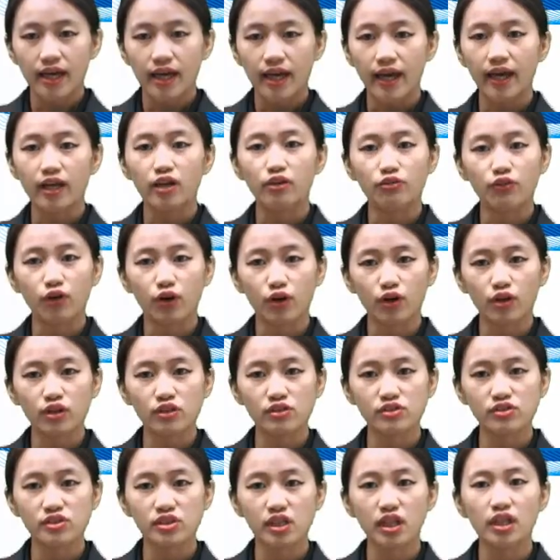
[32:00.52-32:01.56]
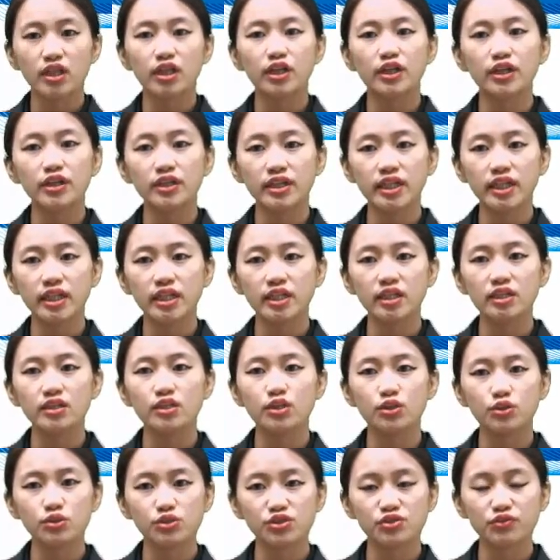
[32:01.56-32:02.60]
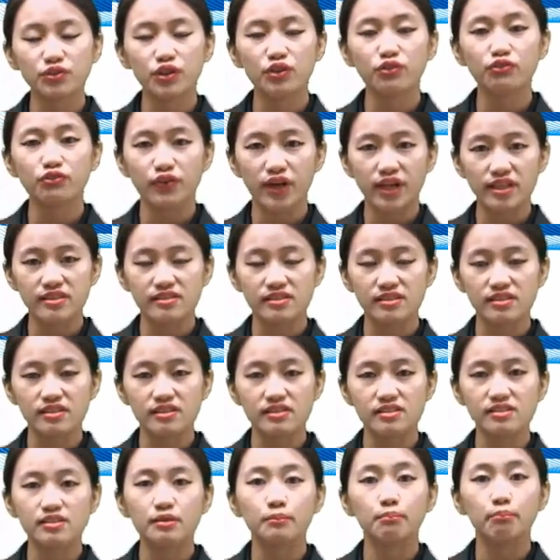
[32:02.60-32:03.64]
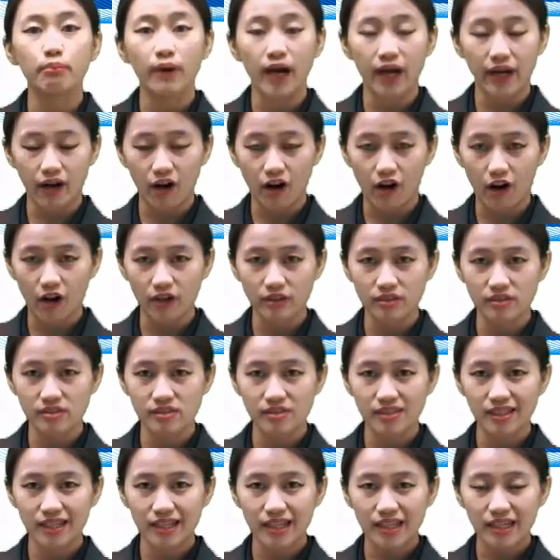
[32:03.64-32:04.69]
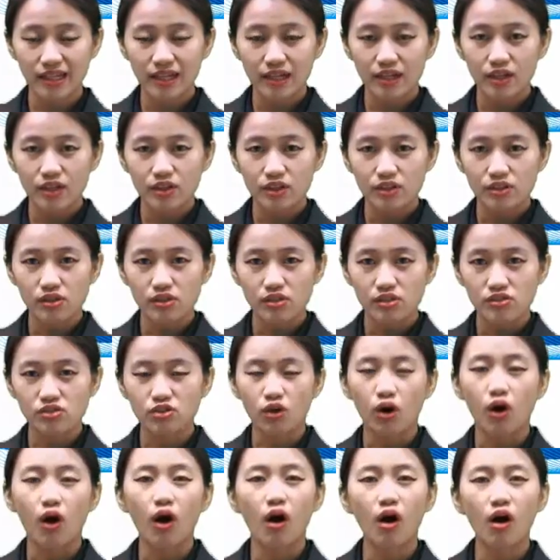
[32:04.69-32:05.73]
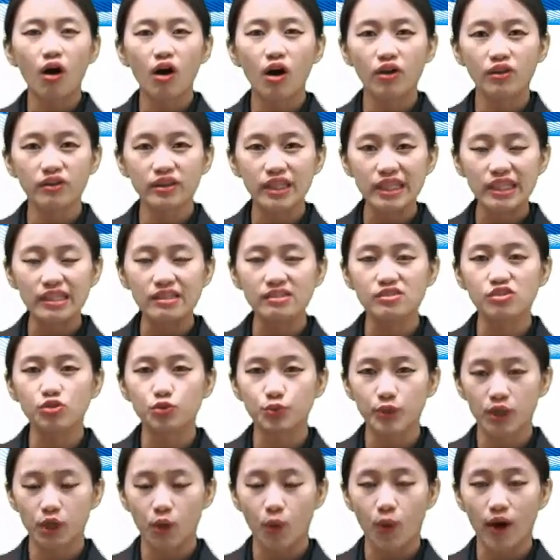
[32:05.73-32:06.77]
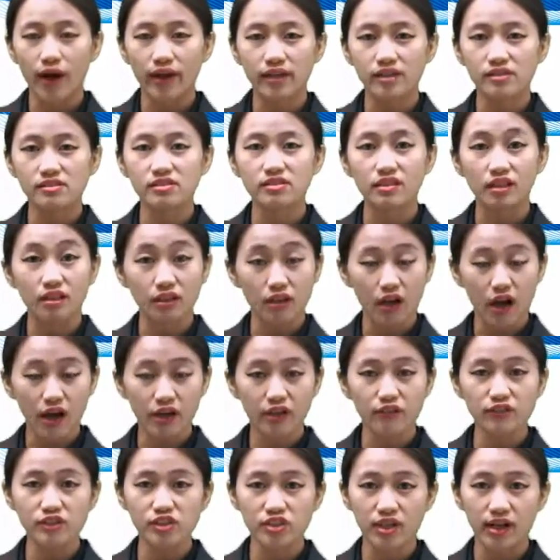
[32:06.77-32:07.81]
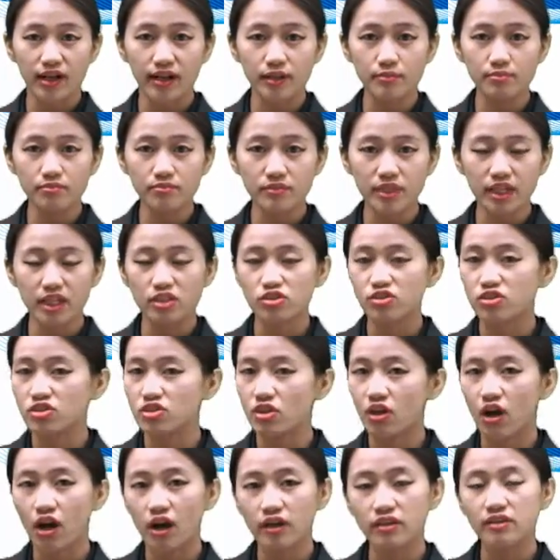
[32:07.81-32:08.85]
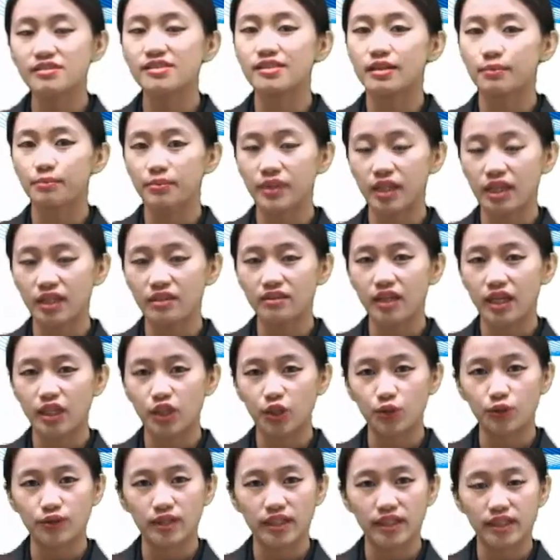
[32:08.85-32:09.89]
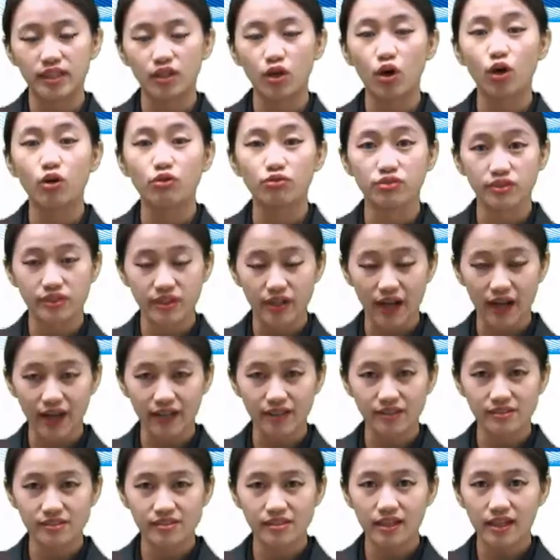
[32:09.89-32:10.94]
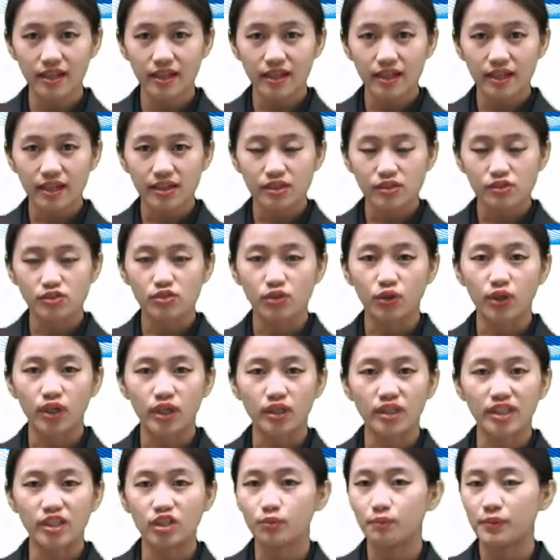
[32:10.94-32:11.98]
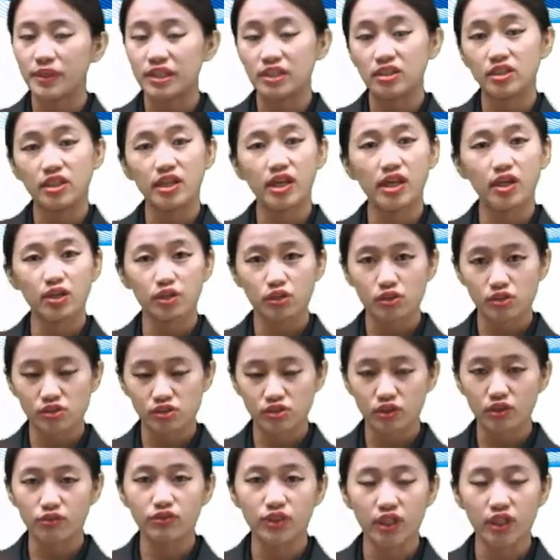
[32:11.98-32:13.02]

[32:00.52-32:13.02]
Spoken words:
And of course, learning useful phrases by heart. So all these requires a lot of time. It's not something that you learn overnight. So it could be years